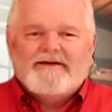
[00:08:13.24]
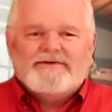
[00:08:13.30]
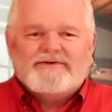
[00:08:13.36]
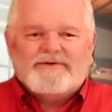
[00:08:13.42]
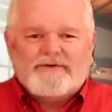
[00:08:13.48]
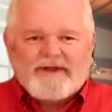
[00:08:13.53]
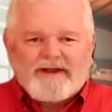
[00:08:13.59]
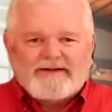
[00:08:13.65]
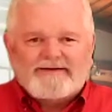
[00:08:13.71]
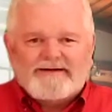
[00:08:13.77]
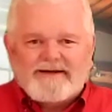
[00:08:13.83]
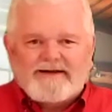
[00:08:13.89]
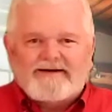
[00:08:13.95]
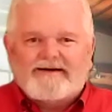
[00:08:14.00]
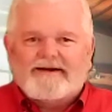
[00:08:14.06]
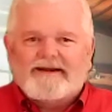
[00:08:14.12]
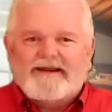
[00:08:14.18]
So that's
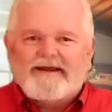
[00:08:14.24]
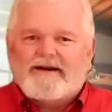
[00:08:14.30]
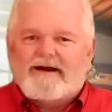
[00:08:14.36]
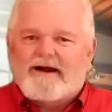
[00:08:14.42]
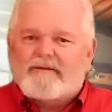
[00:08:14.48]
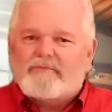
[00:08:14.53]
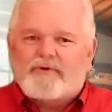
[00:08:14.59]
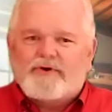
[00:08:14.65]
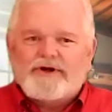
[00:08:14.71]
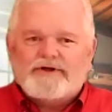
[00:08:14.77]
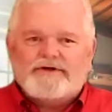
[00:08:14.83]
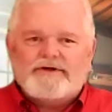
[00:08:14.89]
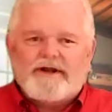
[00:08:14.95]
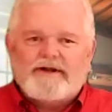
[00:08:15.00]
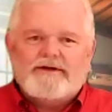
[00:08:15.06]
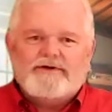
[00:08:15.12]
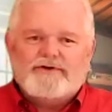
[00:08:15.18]
it. Again, I
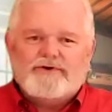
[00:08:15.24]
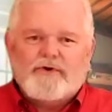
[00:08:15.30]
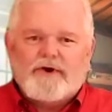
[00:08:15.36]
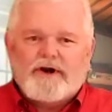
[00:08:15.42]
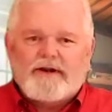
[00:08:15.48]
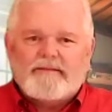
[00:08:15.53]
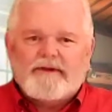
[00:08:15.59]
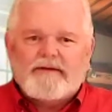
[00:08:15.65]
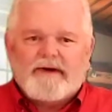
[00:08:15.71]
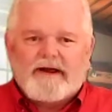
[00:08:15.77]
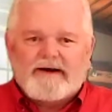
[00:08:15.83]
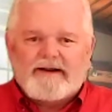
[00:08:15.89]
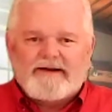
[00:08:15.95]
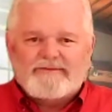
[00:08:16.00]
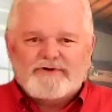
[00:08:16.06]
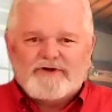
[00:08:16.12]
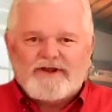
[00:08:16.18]
appreciate you joining me. My
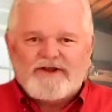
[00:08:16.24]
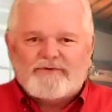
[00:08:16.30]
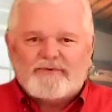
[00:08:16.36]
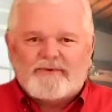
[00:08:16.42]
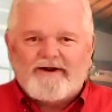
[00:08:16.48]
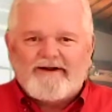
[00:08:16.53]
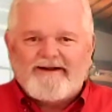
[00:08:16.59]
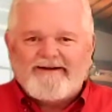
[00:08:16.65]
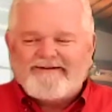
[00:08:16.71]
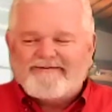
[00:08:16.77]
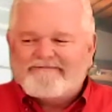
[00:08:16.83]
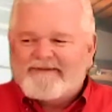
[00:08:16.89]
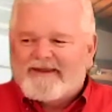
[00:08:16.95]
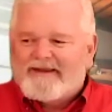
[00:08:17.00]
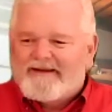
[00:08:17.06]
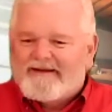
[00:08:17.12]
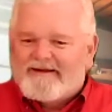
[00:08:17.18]
name's Keith Wray,
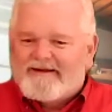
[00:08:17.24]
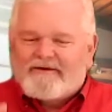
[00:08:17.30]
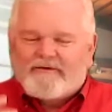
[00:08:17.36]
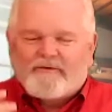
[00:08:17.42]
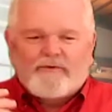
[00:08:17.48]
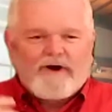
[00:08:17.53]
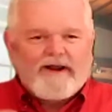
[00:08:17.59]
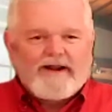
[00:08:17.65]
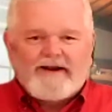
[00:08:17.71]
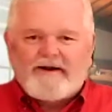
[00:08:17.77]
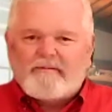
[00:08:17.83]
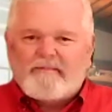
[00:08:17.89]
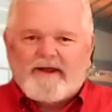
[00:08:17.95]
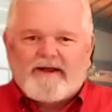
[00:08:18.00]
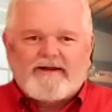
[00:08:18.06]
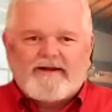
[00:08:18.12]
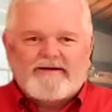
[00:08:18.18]
Wray in the
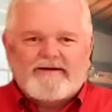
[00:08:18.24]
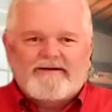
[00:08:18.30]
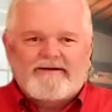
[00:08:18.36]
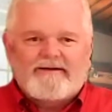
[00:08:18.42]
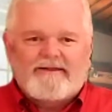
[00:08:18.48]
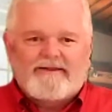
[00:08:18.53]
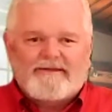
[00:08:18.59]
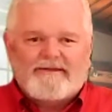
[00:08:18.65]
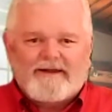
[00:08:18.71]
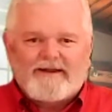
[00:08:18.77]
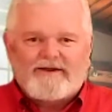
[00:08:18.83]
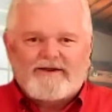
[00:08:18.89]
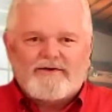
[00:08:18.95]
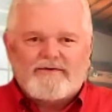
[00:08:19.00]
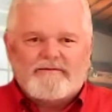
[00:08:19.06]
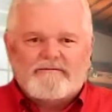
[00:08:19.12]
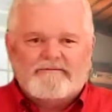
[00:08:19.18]
Bay. Thank
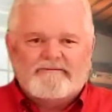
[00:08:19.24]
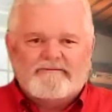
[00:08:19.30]
you.